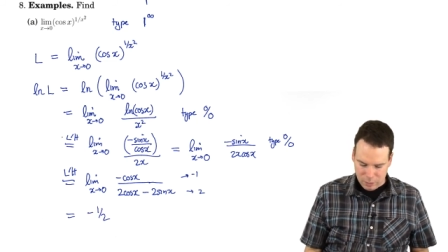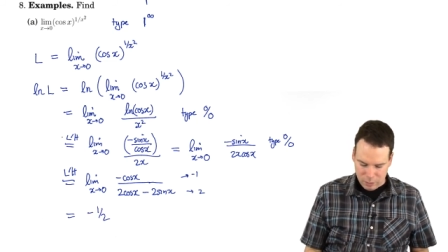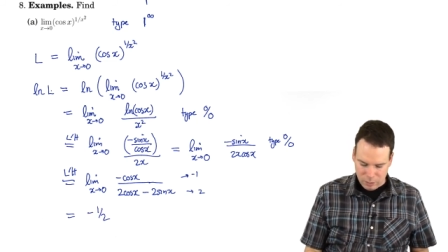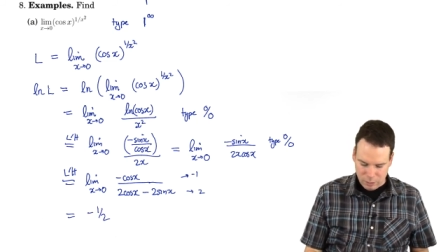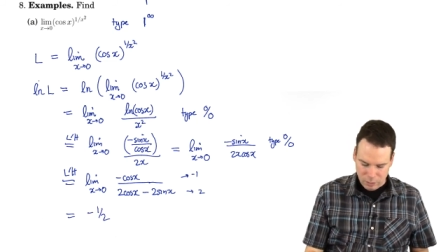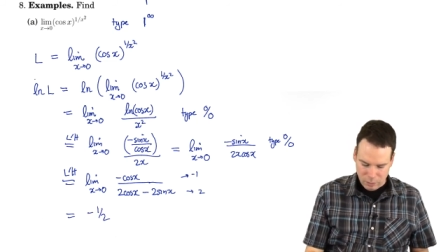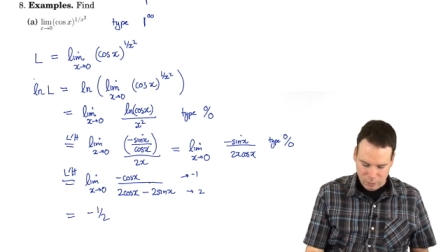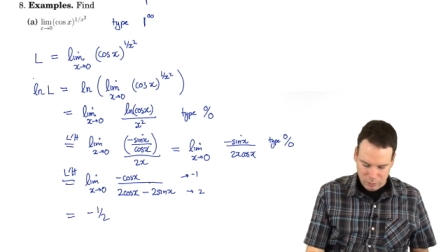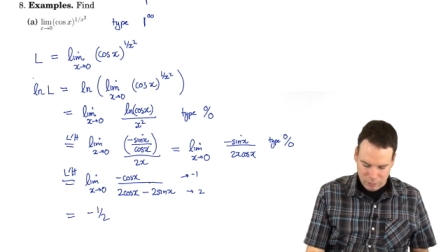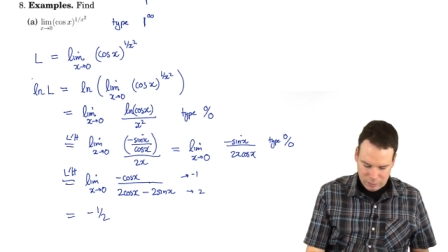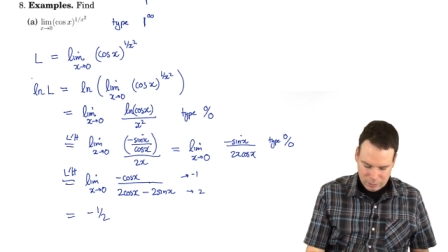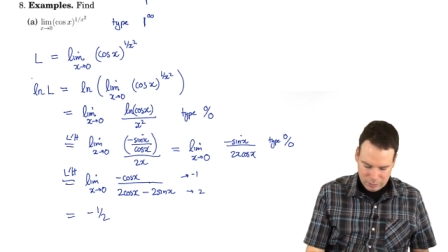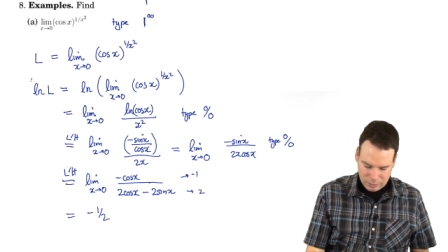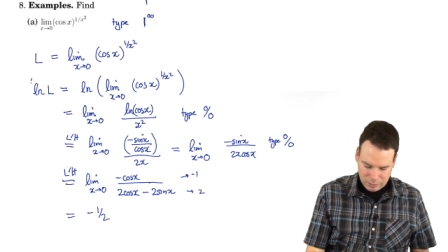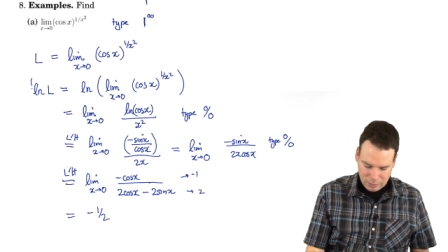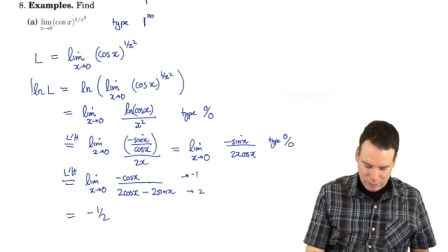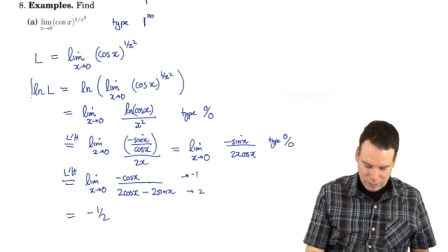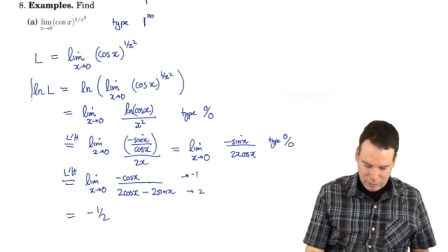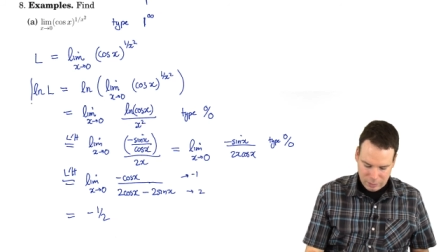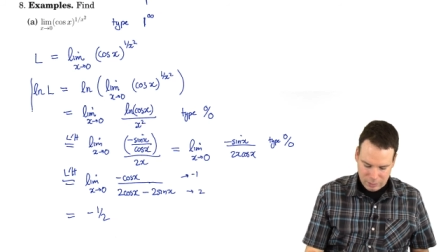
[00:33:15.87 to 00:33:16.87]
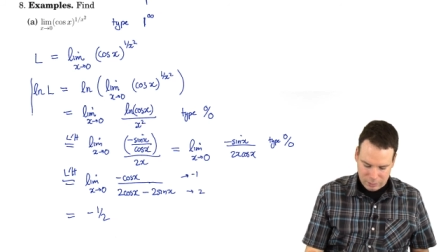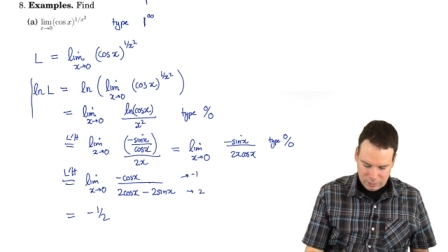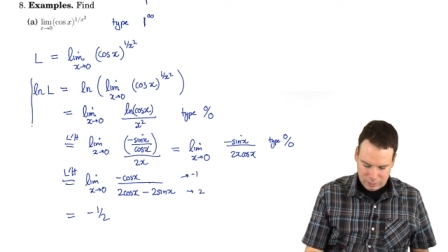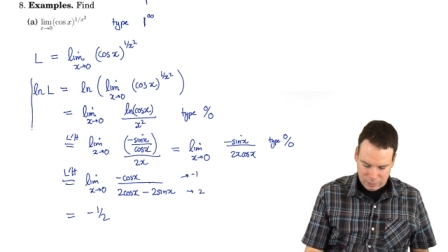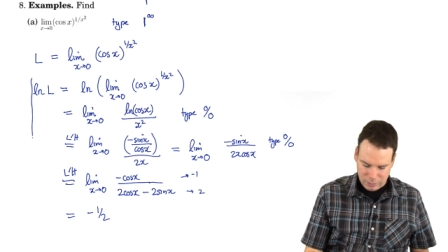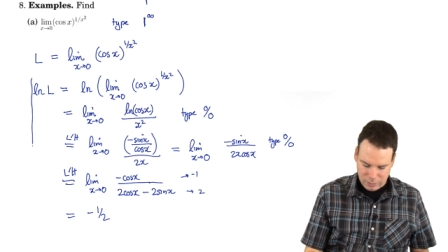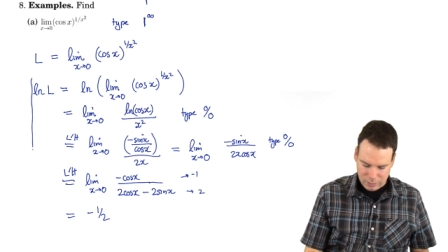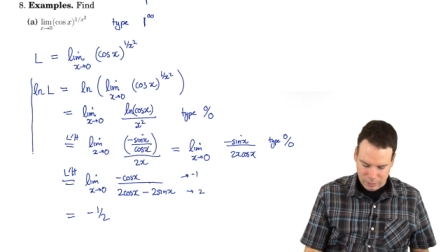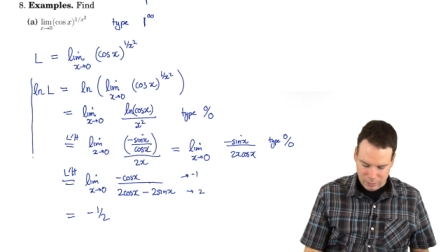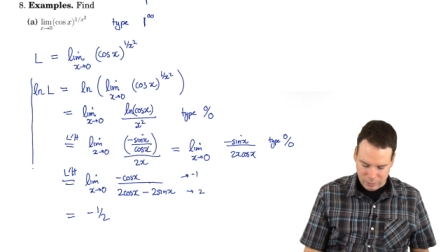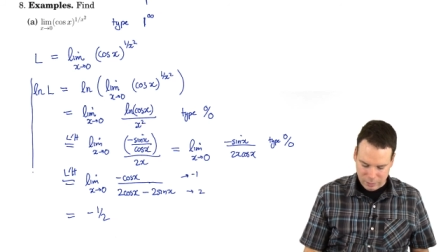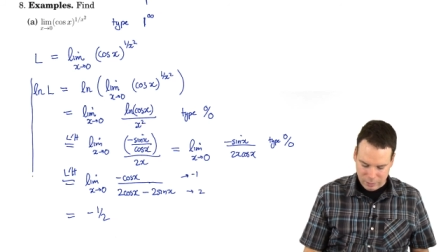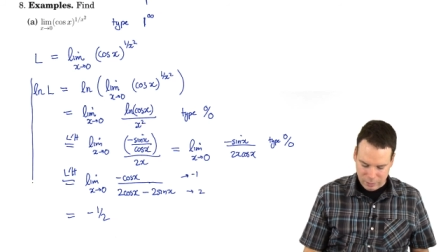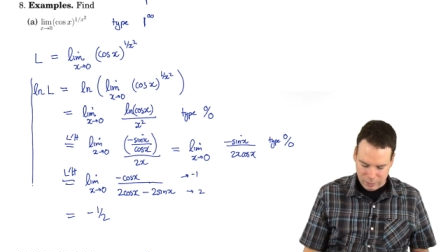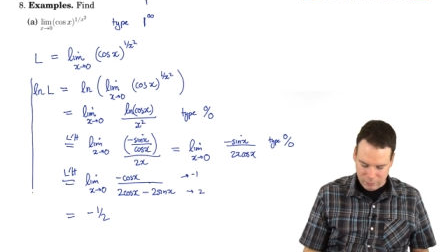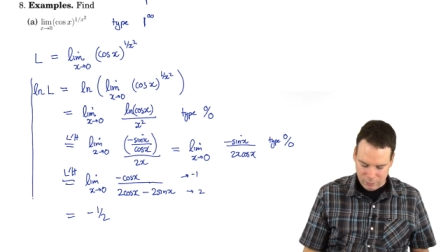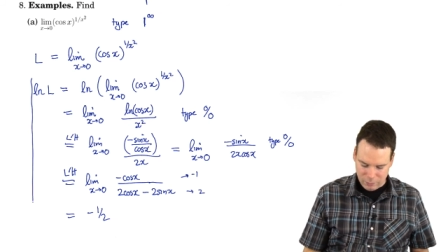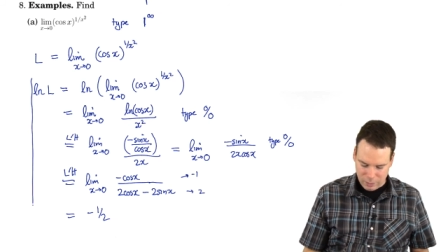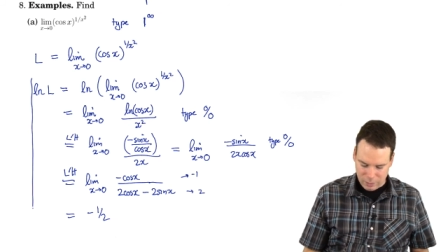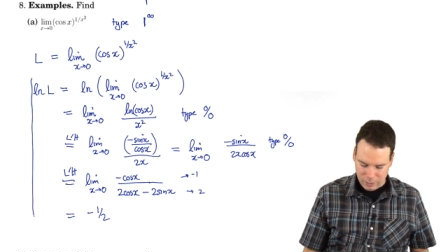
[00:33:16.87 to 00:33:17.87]
Notice that it's ln
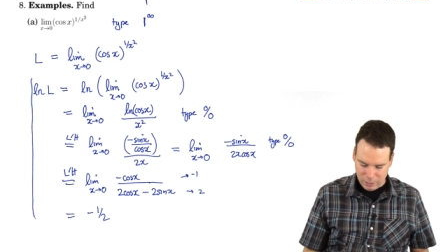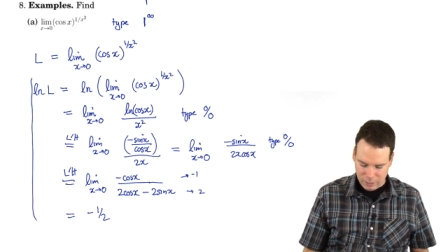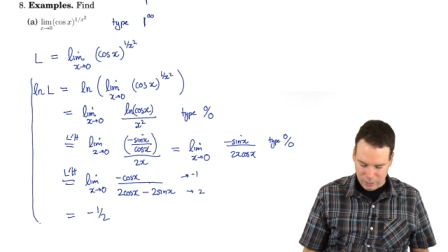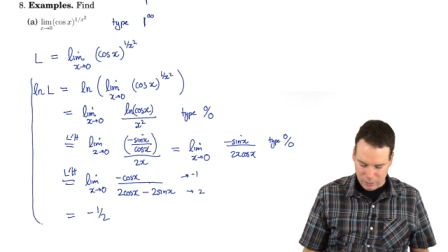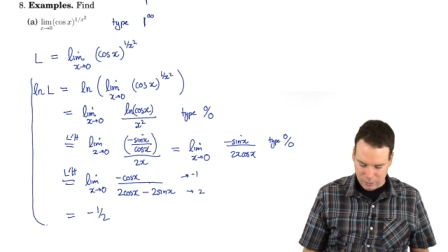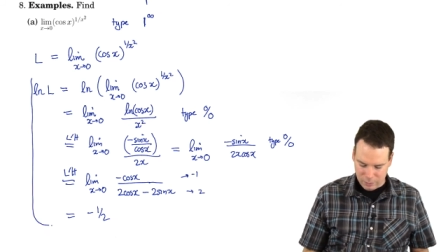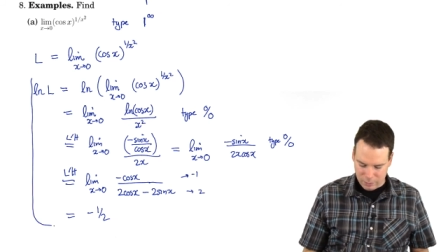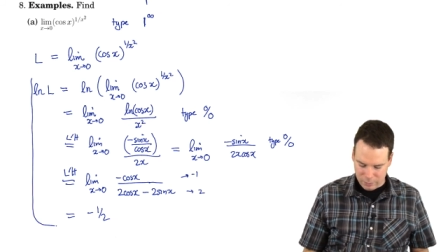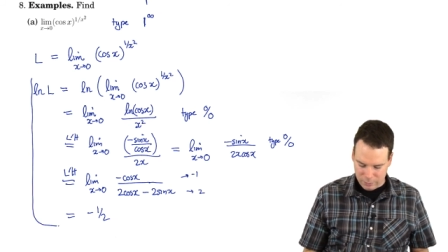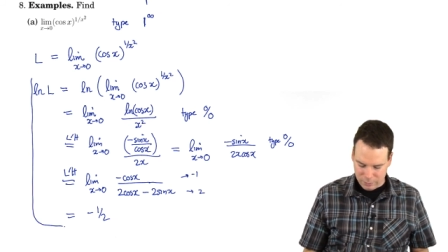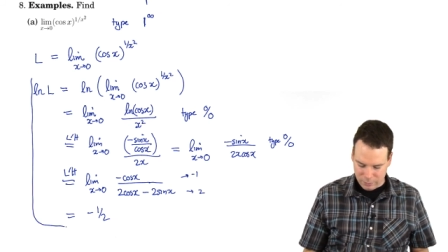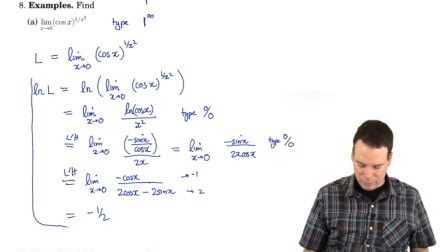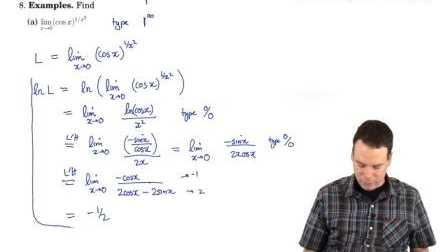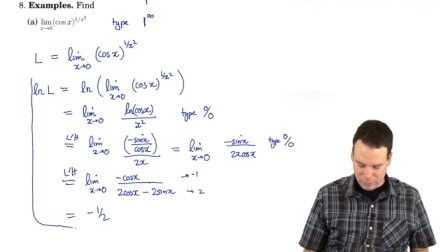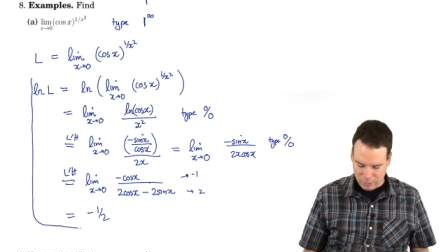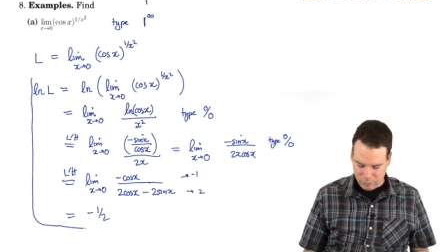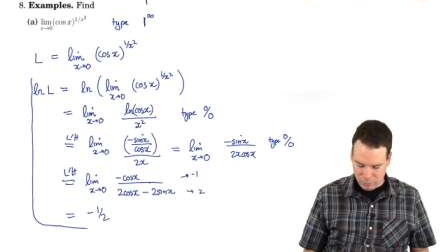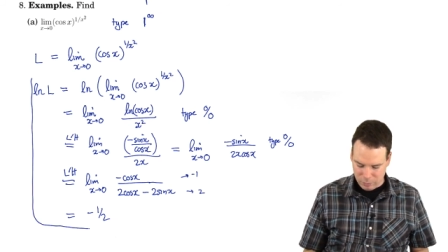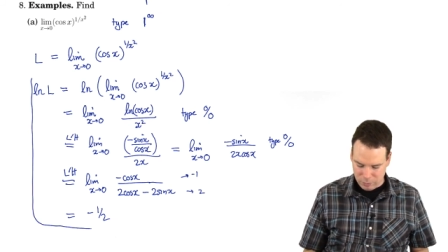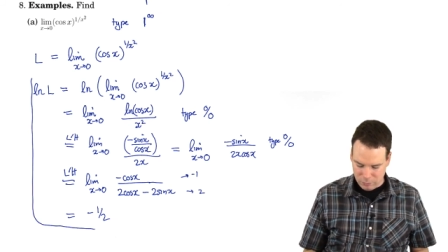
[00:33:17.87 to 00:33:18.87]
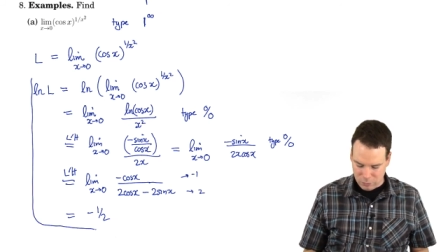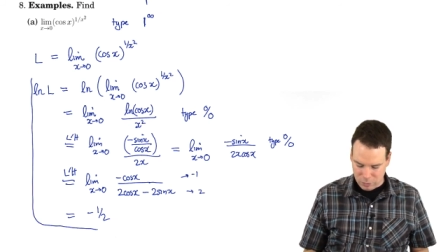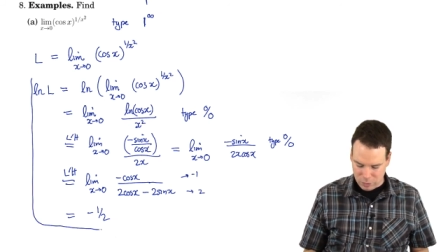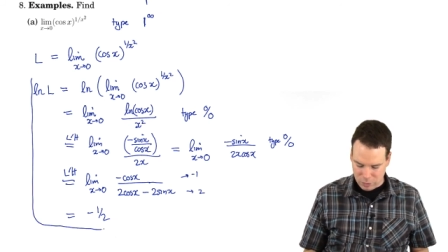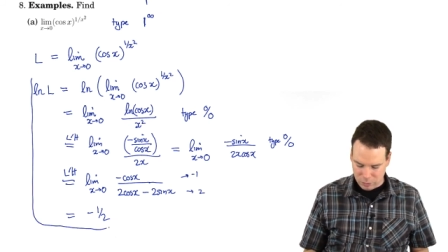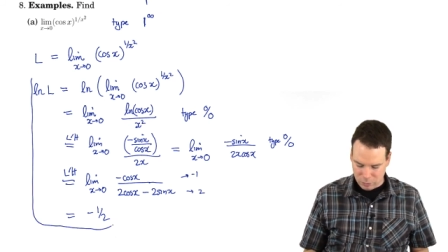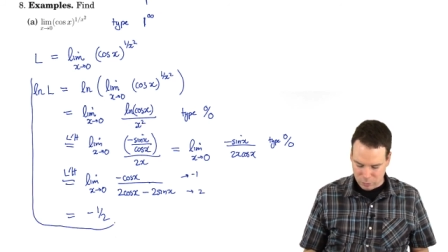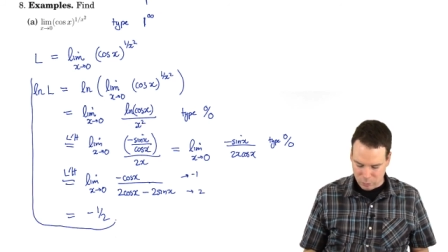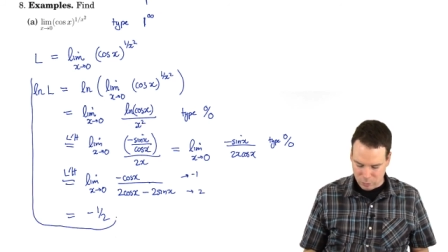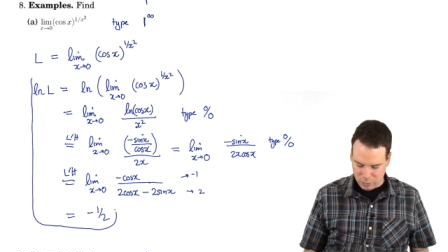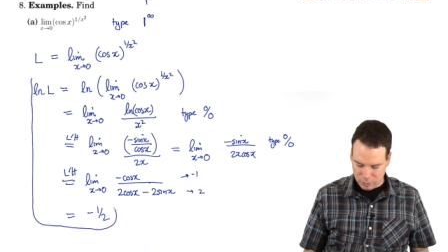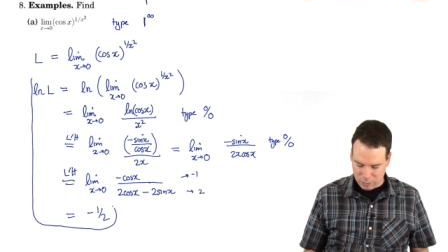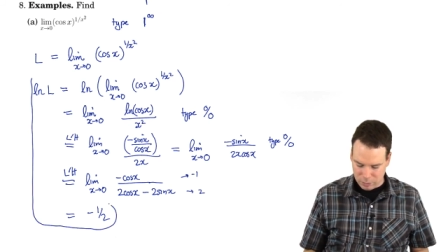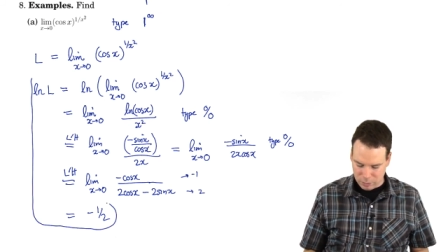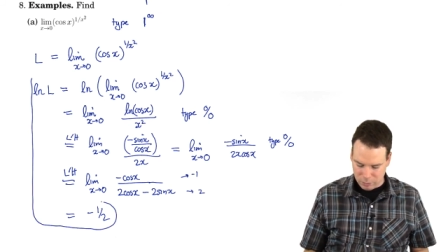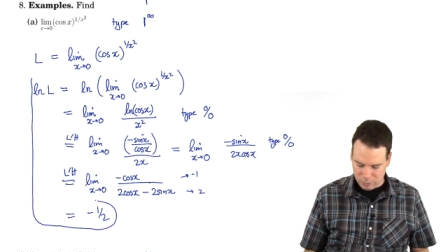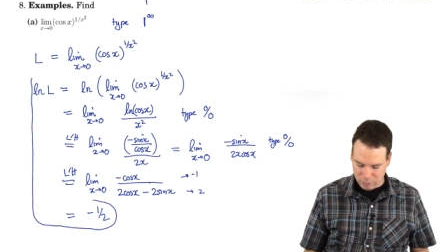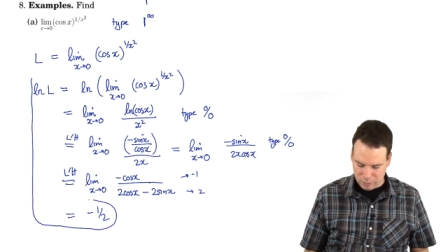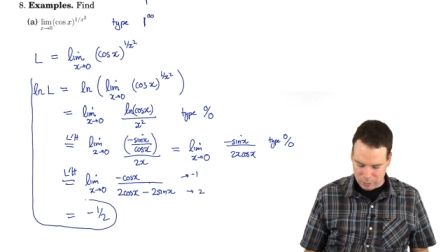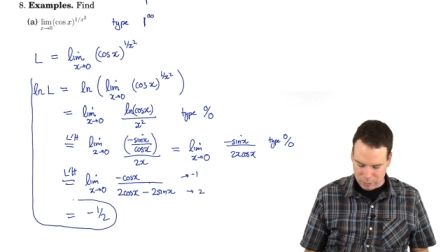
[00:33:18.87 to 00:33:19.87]
of L that we've just worked
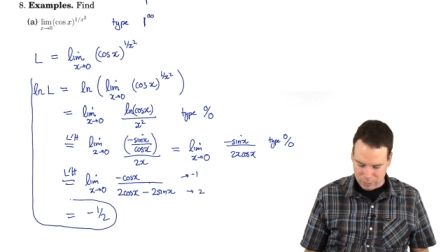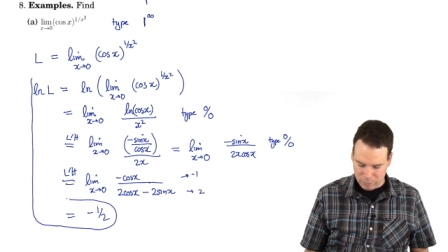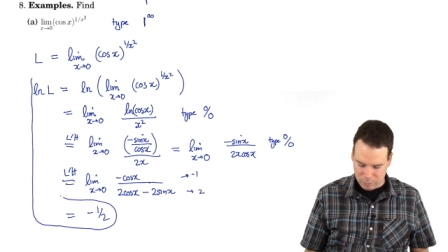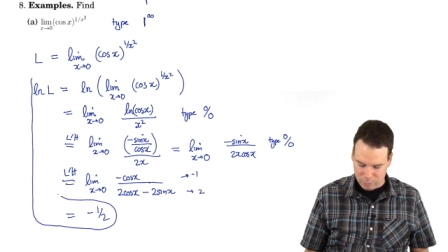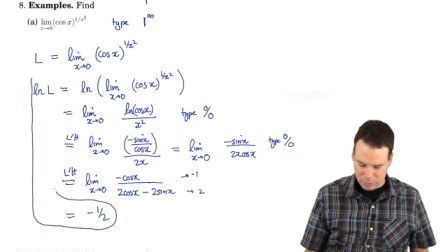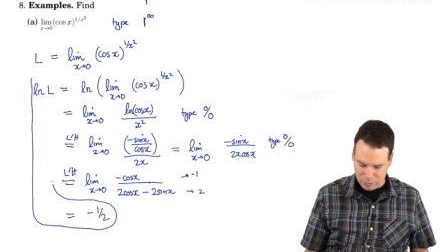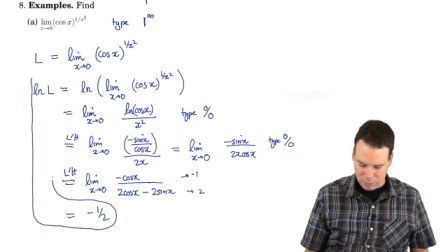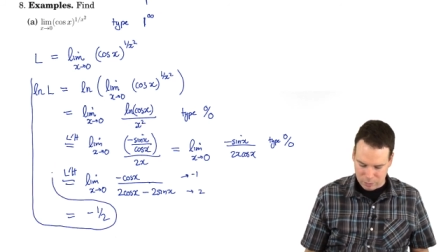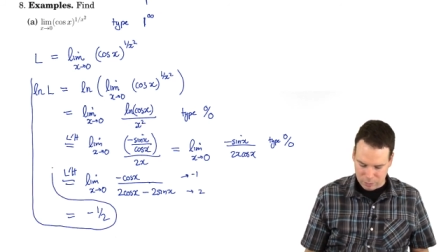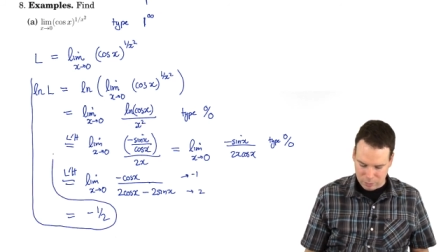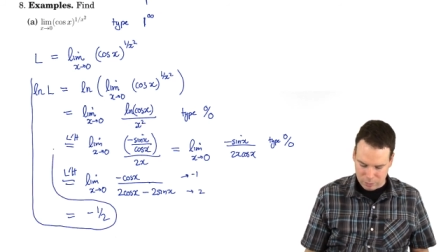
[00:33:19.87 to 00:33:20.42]
out the limit,